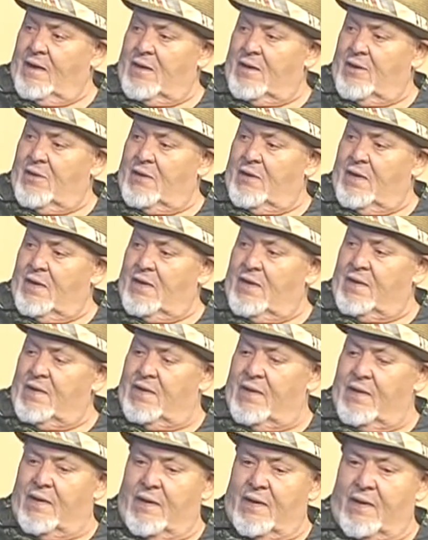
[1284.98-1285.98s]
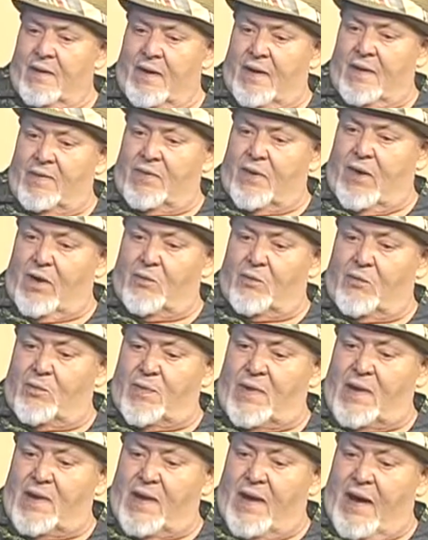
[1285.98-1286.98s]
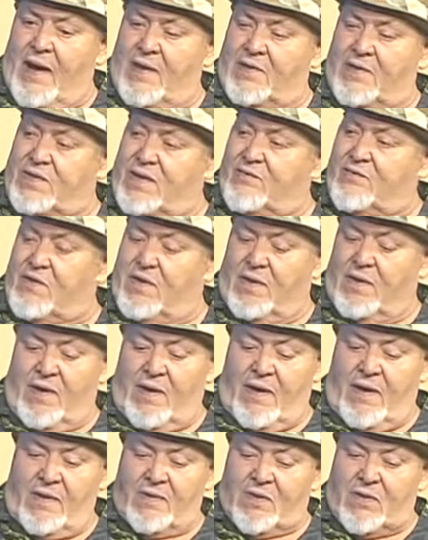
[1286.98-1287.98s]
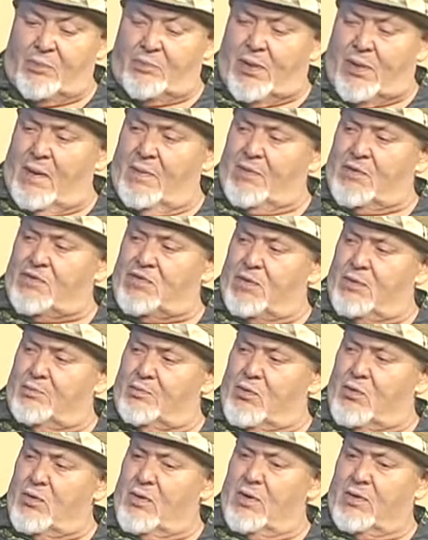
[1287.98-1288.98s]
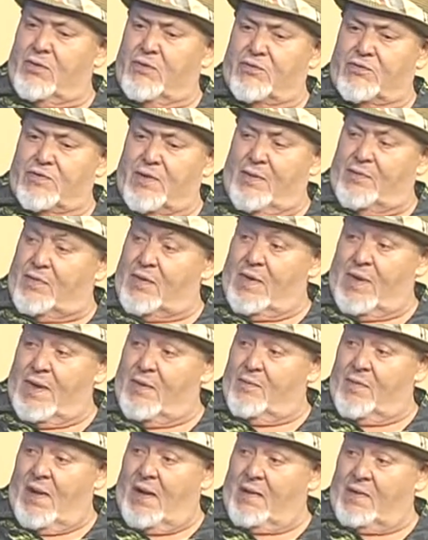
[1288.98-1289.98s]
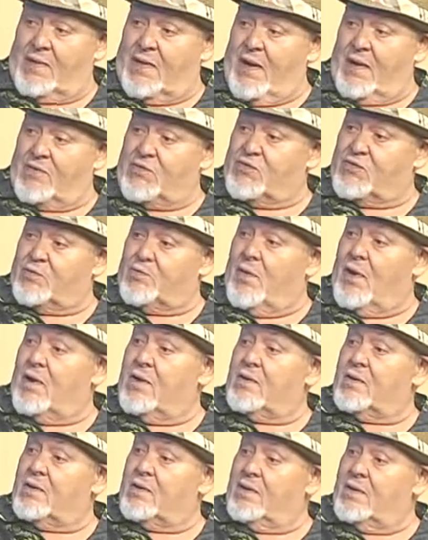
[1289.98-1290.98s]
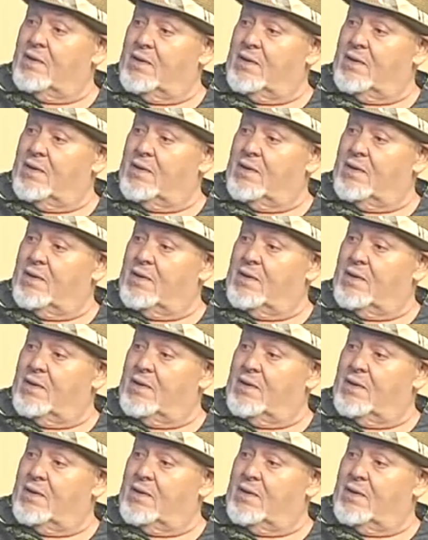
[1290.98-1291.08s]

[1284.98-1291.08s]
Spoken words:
You know, and I thought it would be nice even to publish a book or something. I'm not that smart.